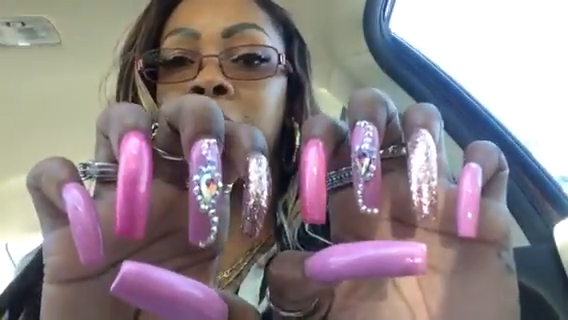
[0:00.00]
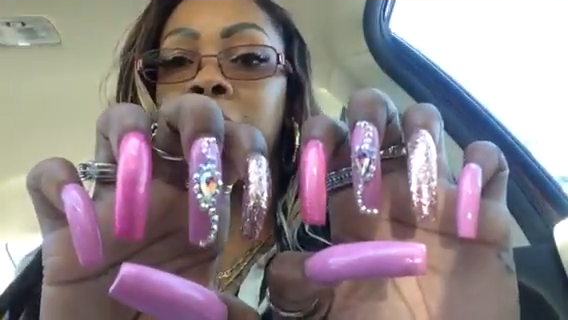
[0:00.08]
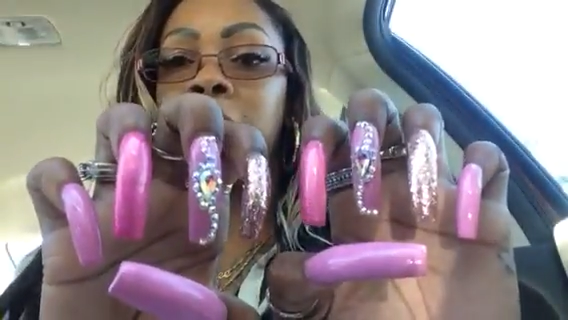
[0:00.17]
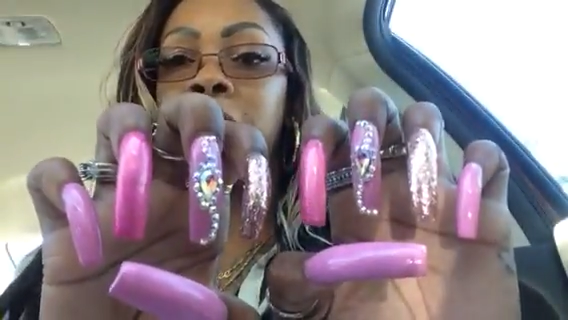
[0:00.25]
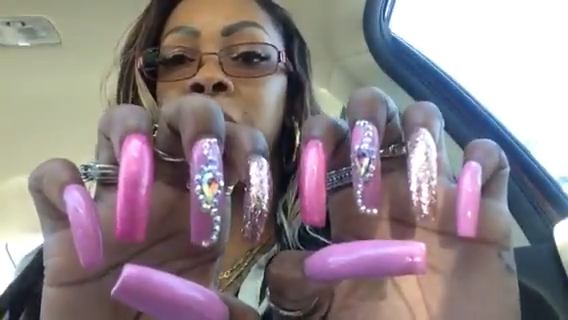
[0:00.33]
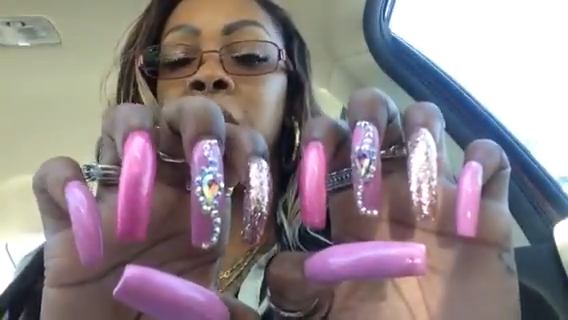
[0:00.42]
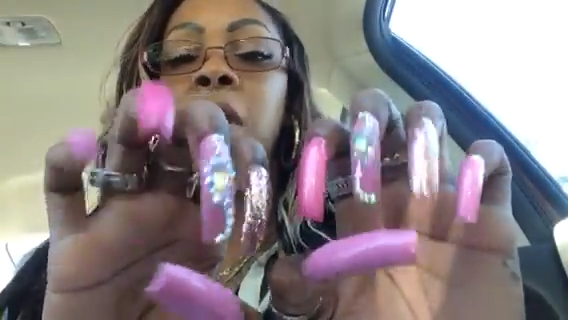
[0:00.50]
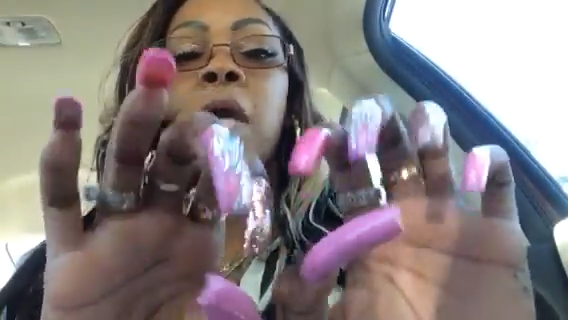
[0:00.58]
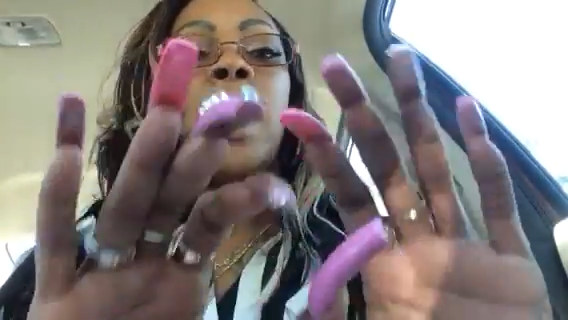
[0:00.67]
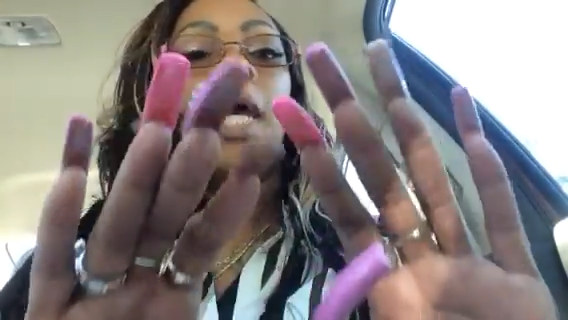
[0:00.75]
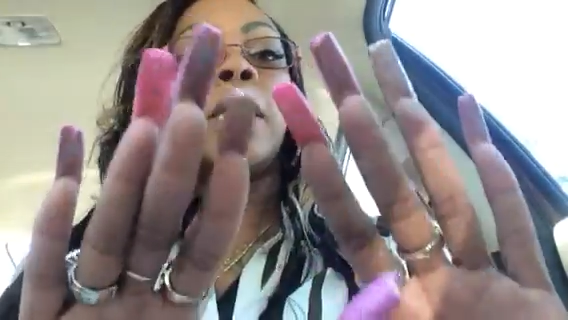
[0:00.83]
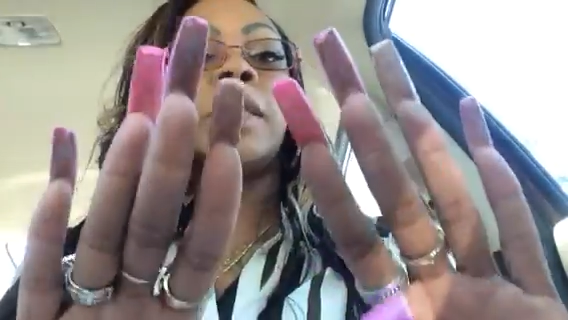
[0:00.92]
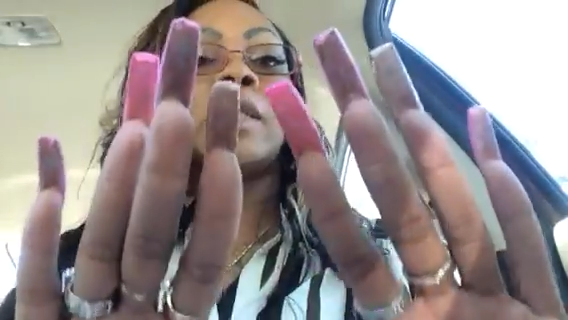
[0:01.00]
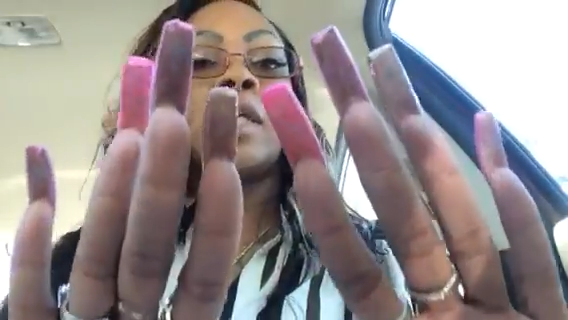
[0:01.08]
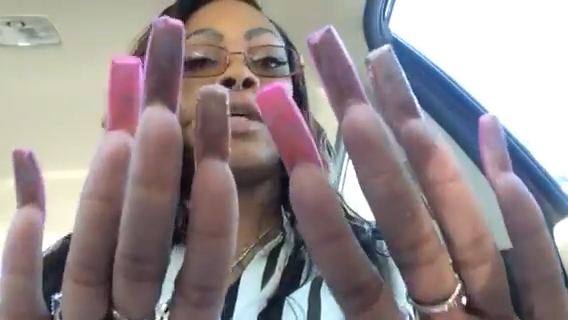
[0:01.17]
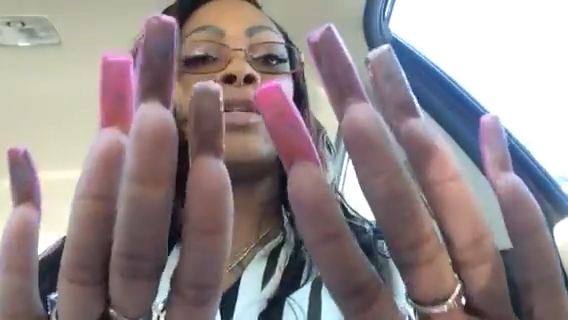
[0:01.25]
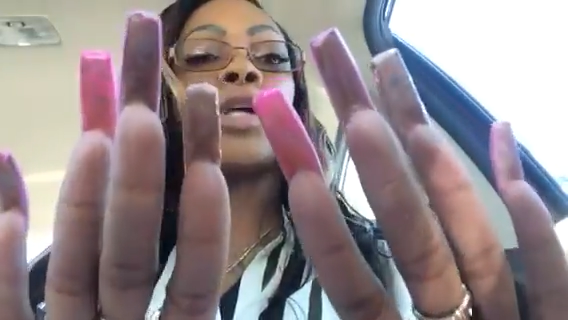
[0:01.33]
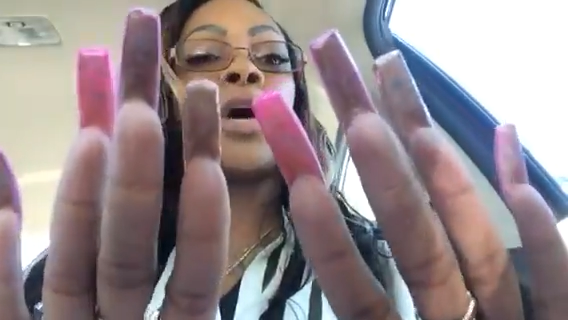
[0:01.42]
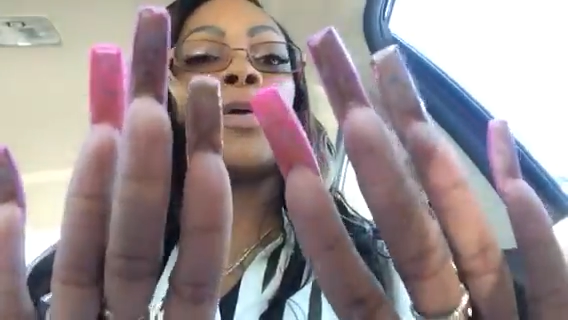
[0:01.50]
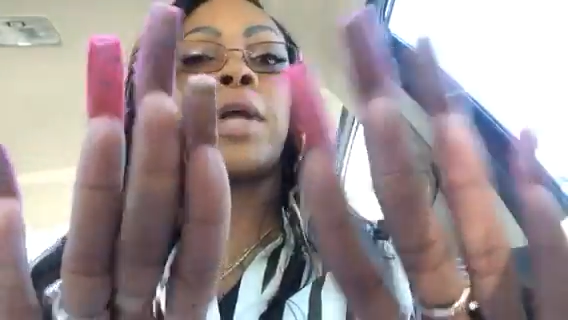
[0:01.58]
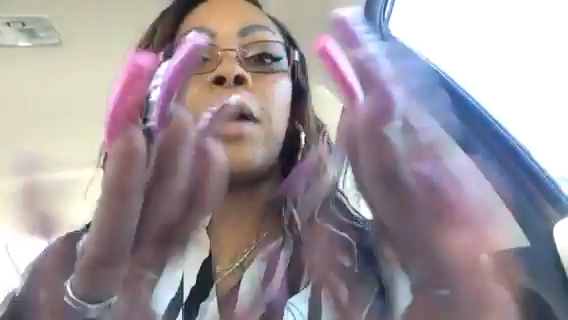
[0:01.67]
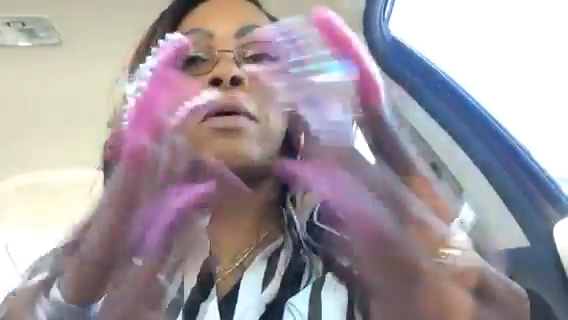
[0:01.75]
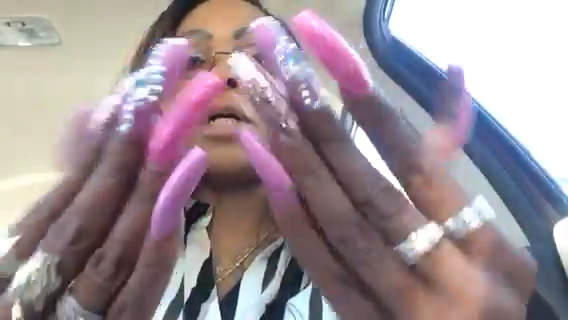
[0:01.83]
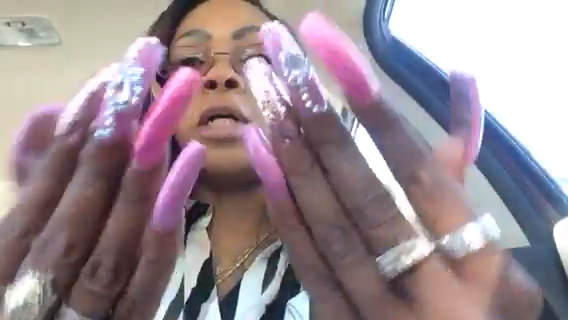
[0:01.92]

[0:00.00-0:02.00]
i love it it still turned out